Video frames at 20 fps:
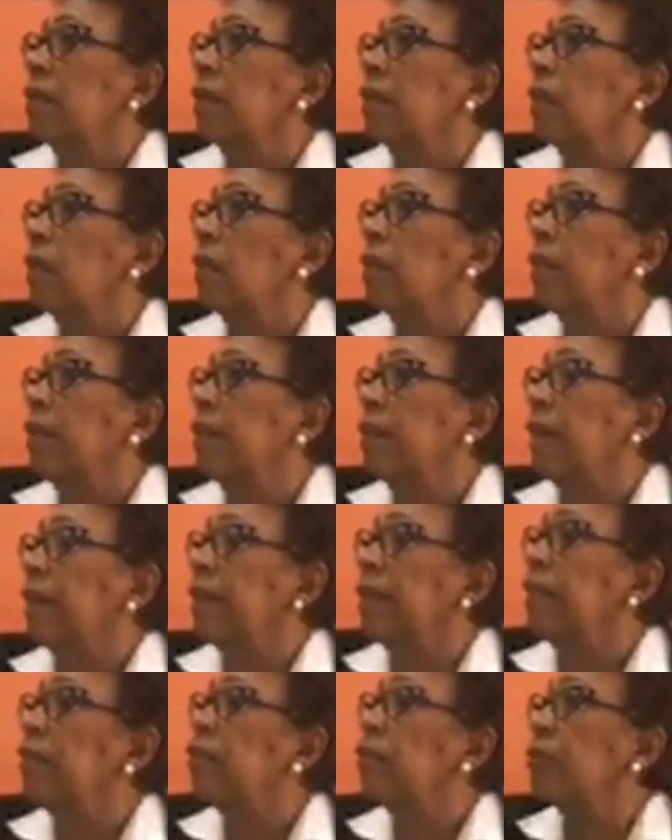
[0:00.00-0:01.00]
something
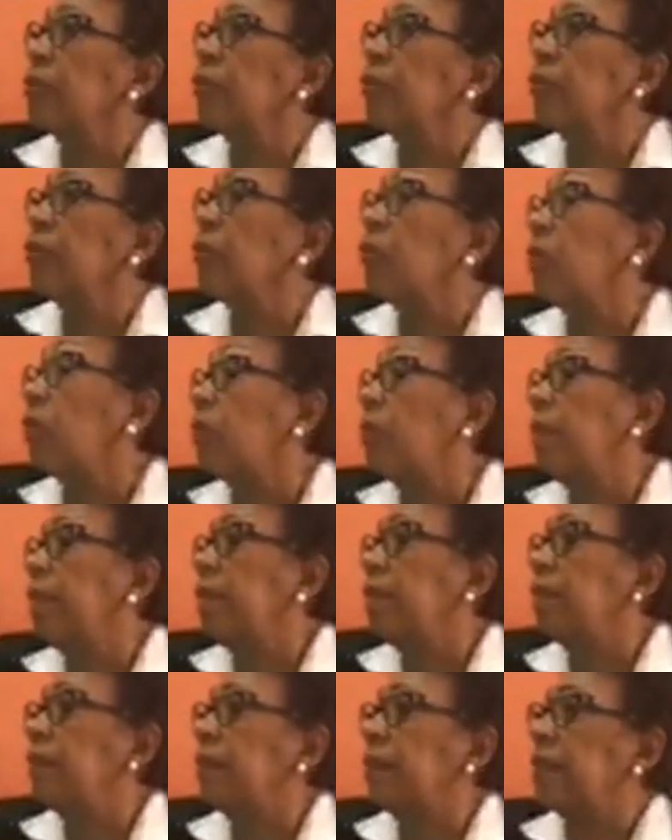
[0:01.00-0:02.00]
that inures to our
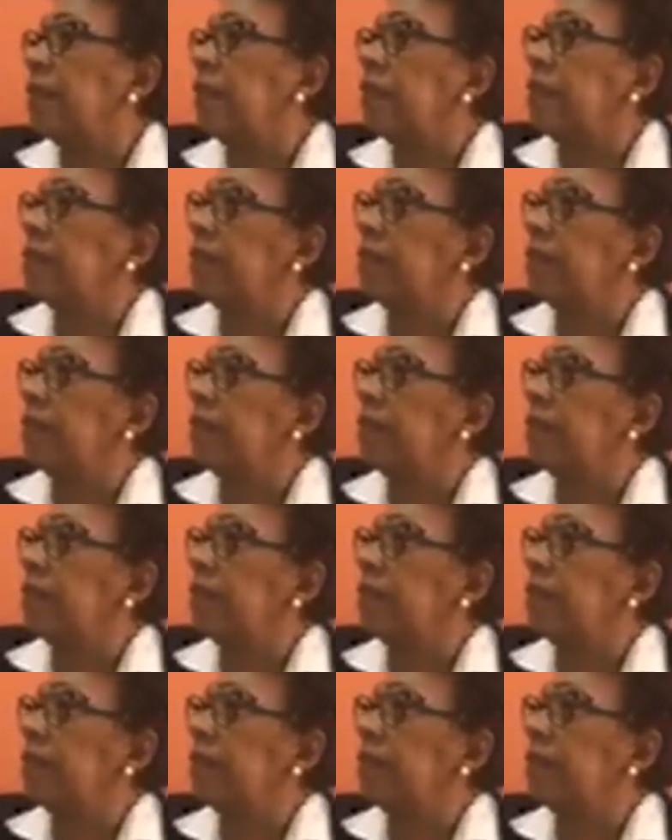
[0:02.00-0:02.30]
benefit.